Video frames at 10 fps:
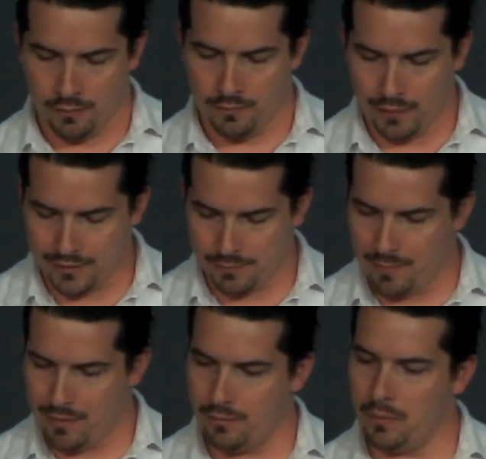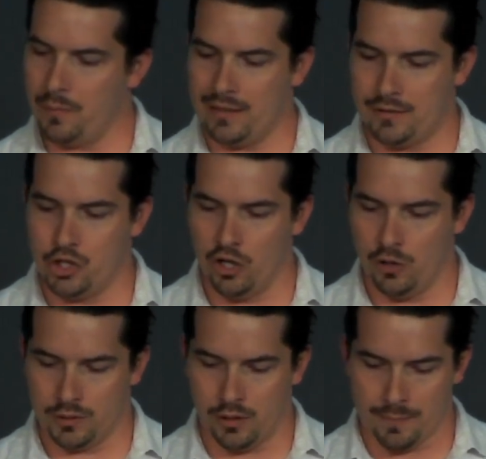that's maybe when we get to Jude,
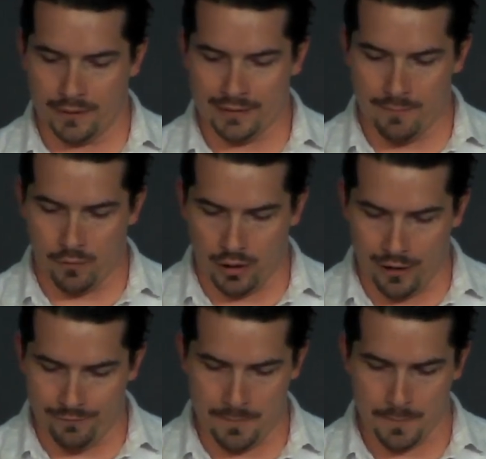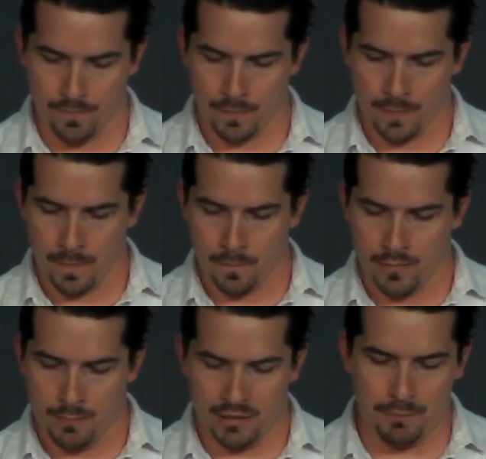we'll talk about that more often.
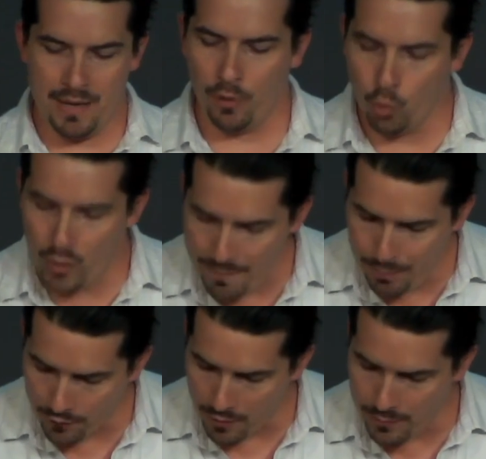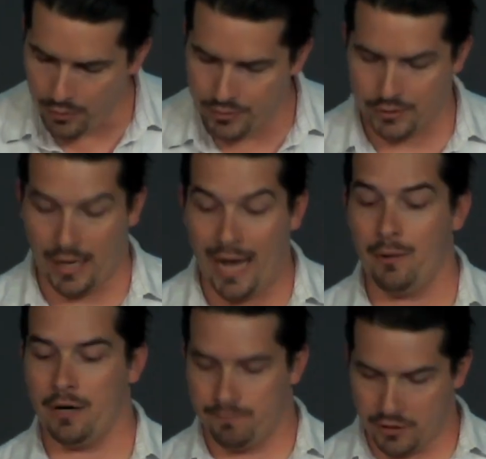But the people weep over Moses. I
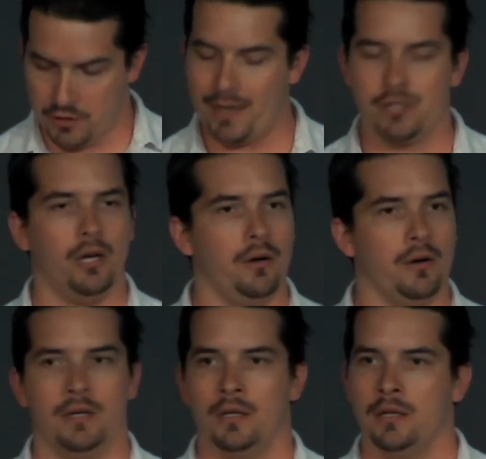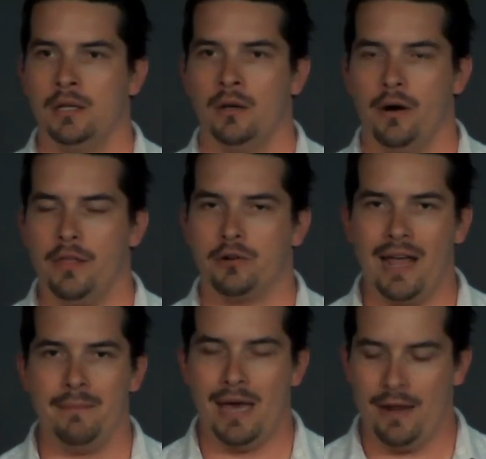would expect so. One of the
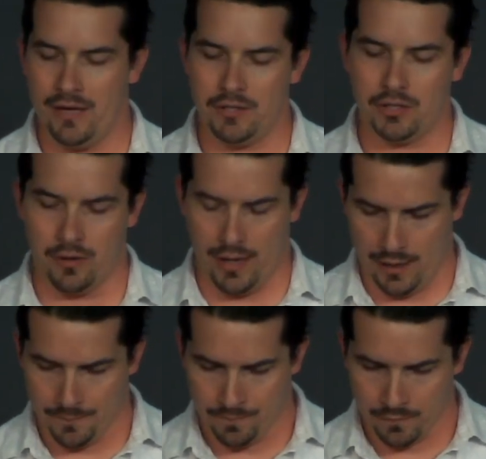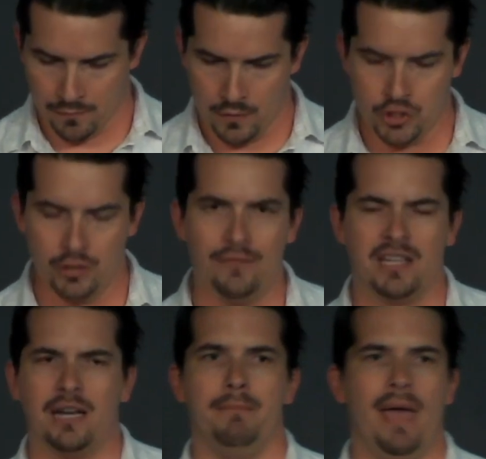great men of history. Don't you love the
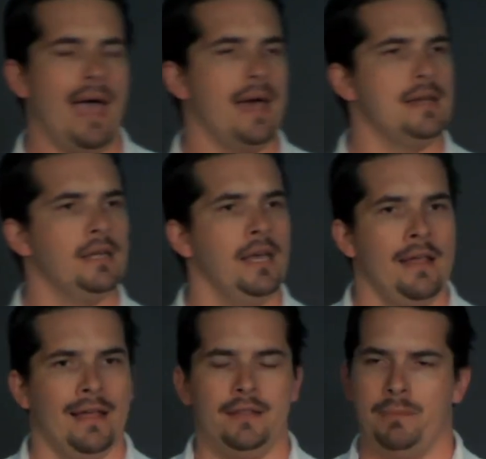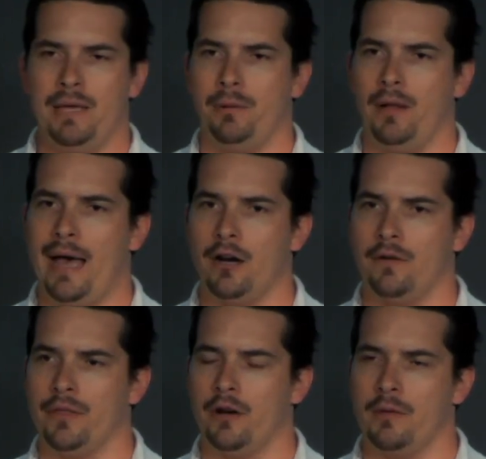command that the people had
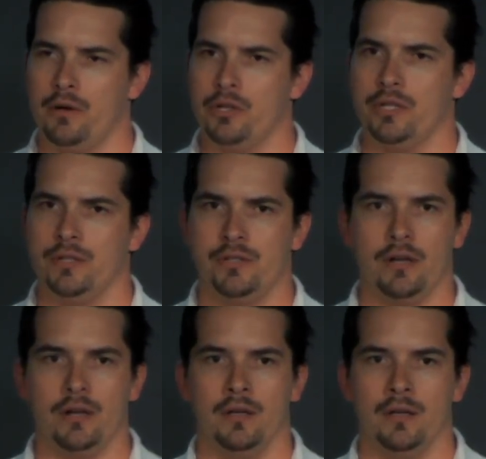over their emotions here?